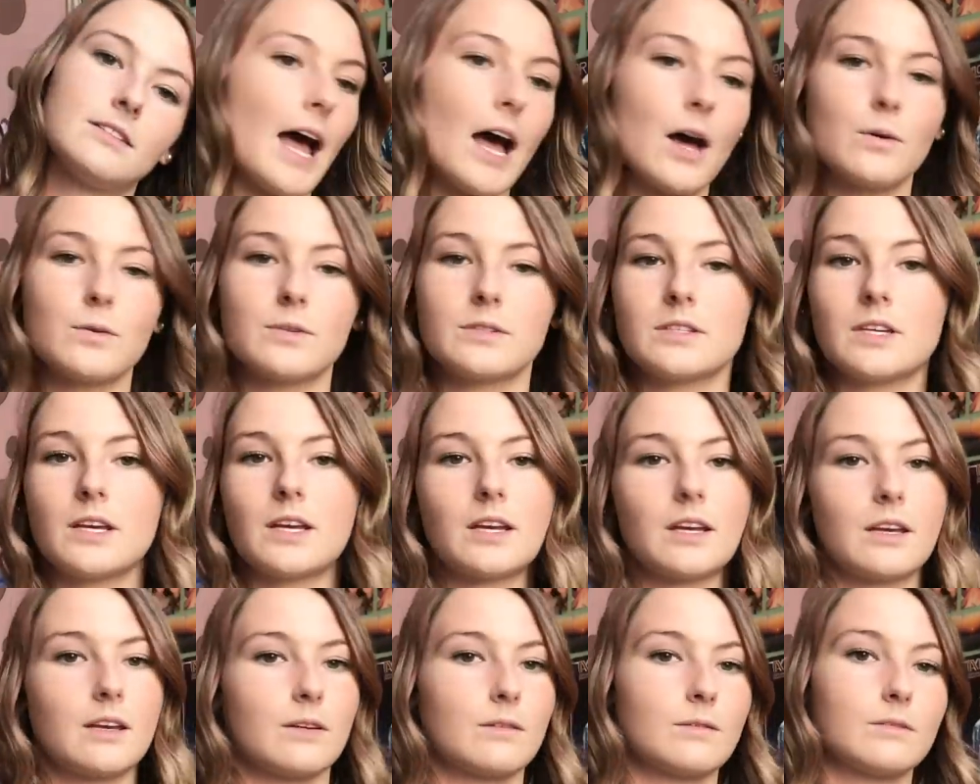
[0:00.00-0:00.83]

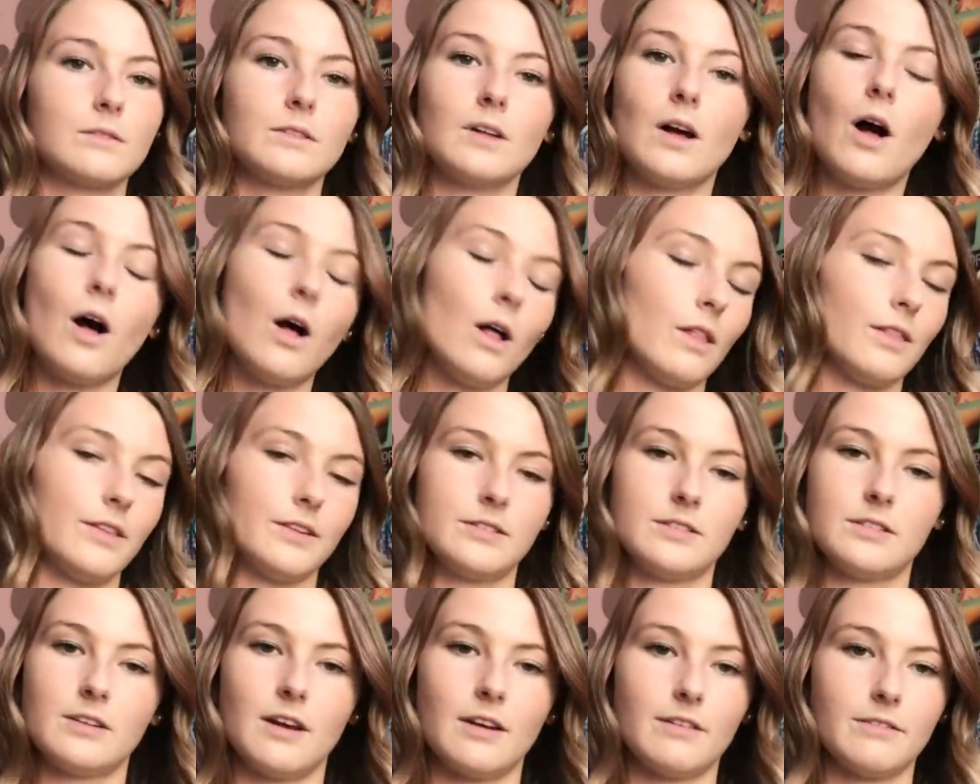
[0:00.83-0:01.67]
housing, all of
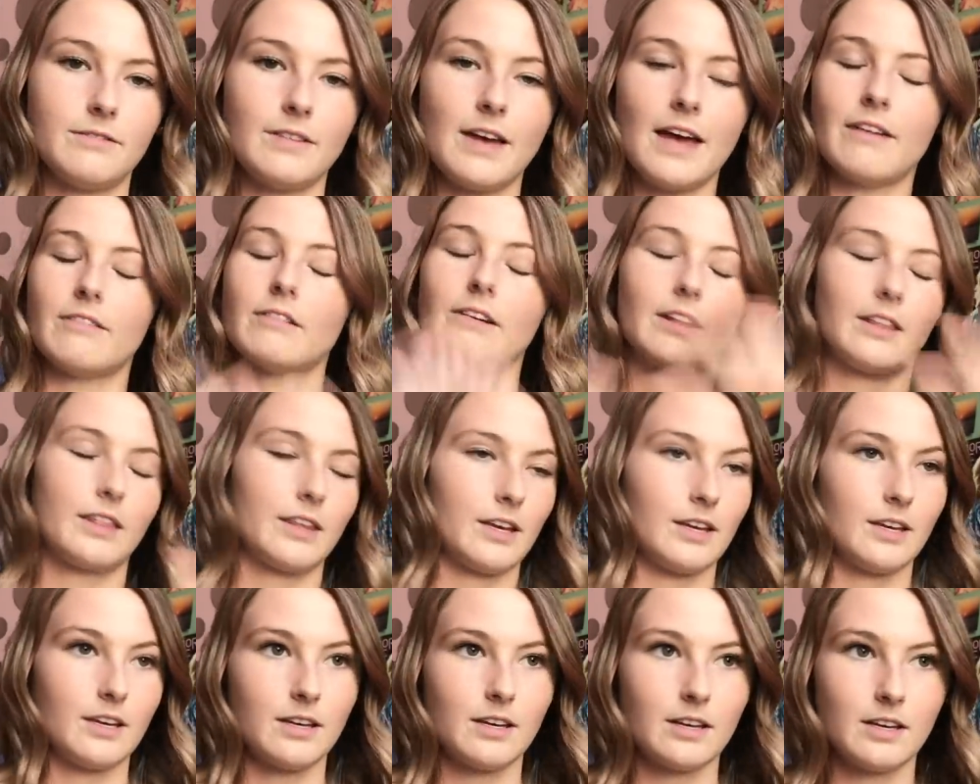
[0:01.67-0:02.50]
this stuff,
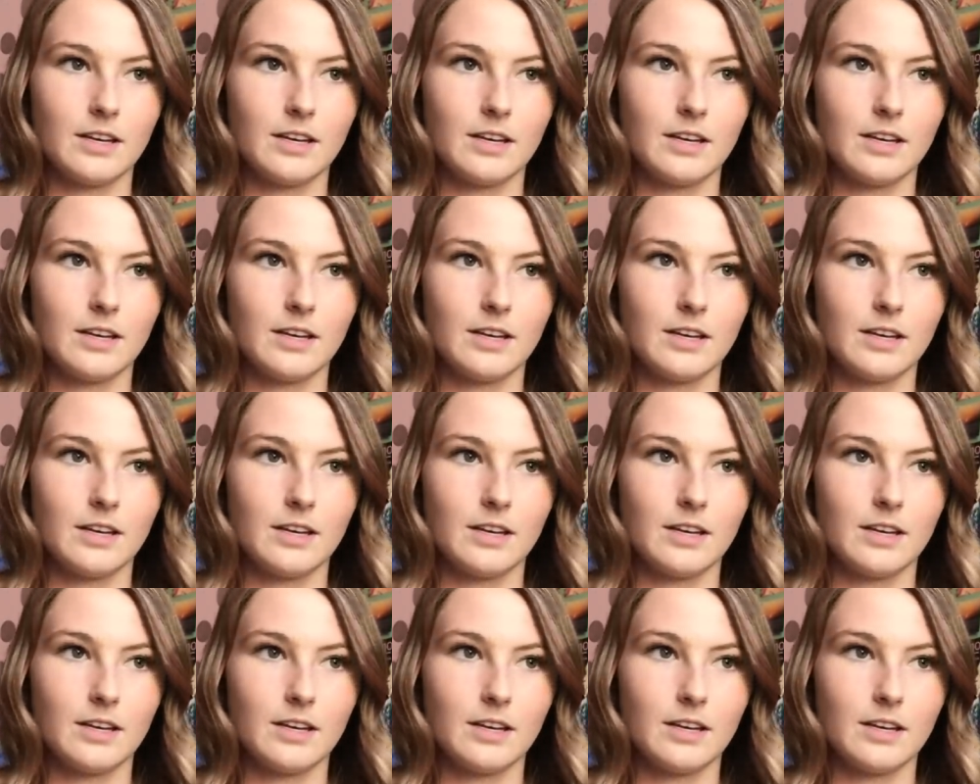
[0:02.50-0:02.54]
everything.